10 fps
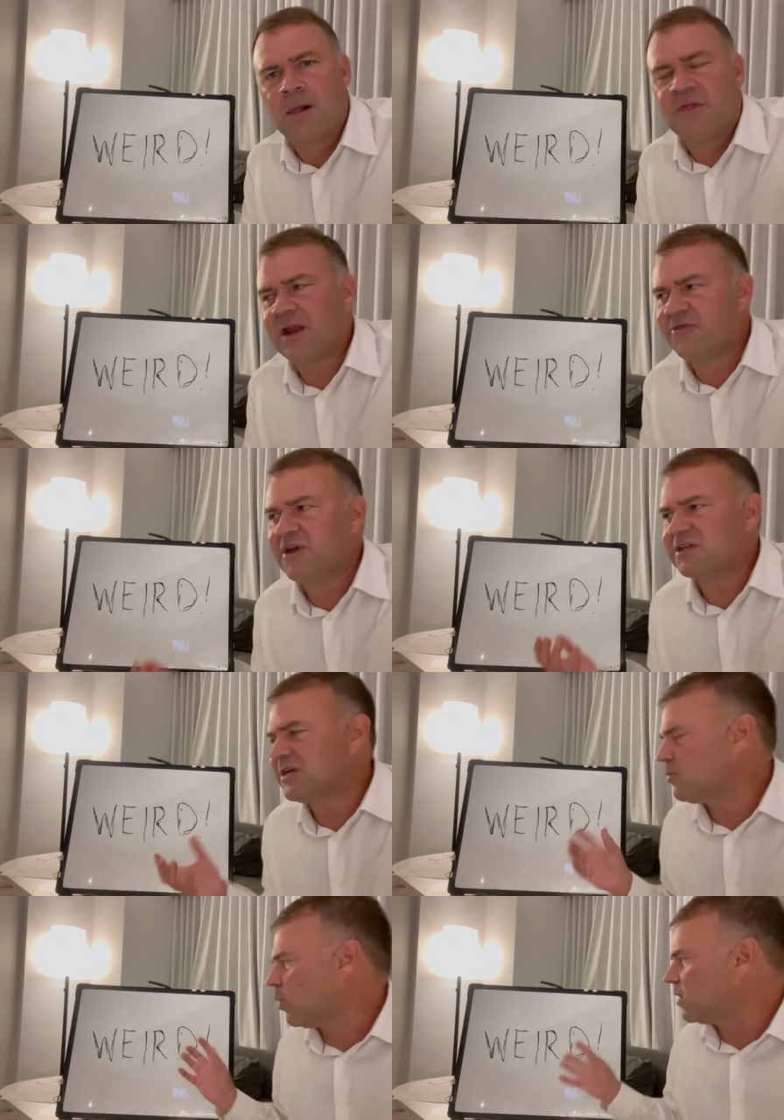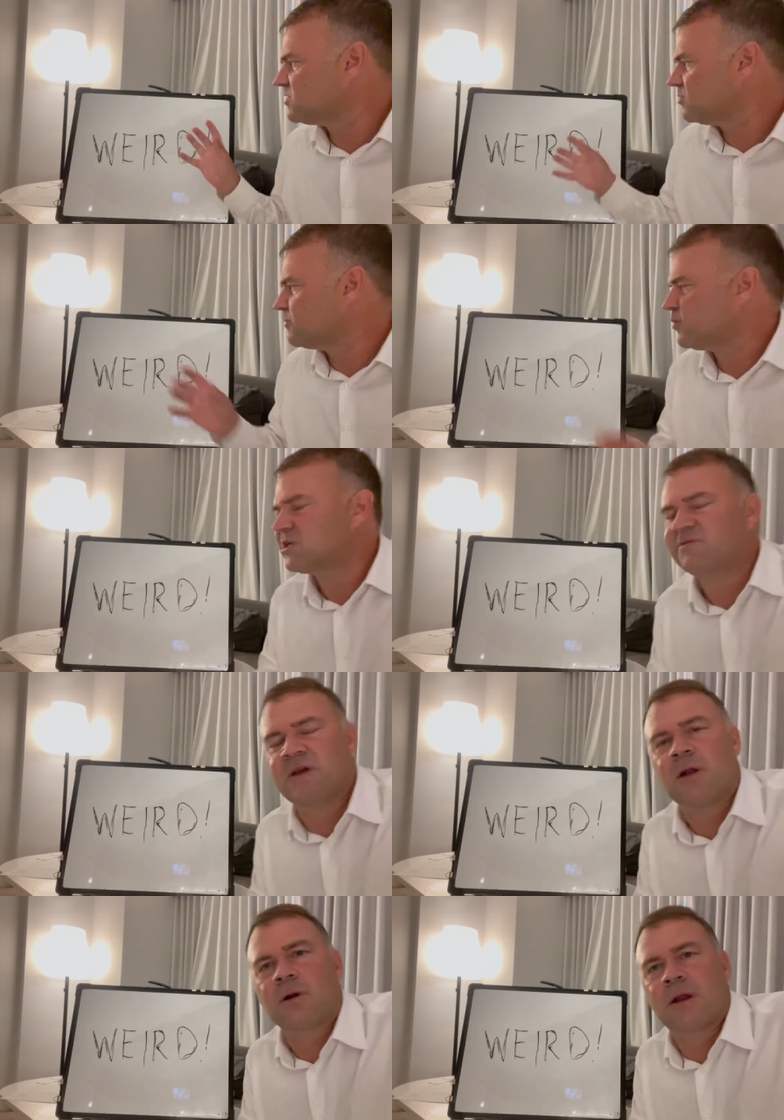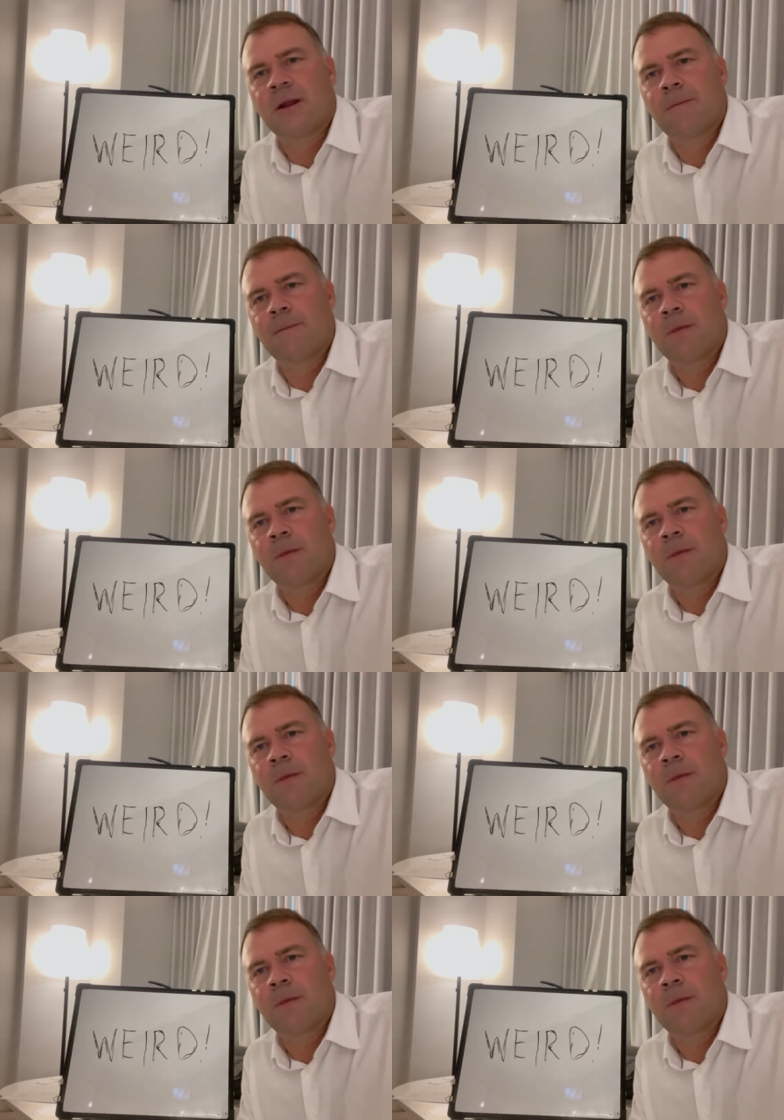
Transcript: that I think Tim Walz really put his finger on it.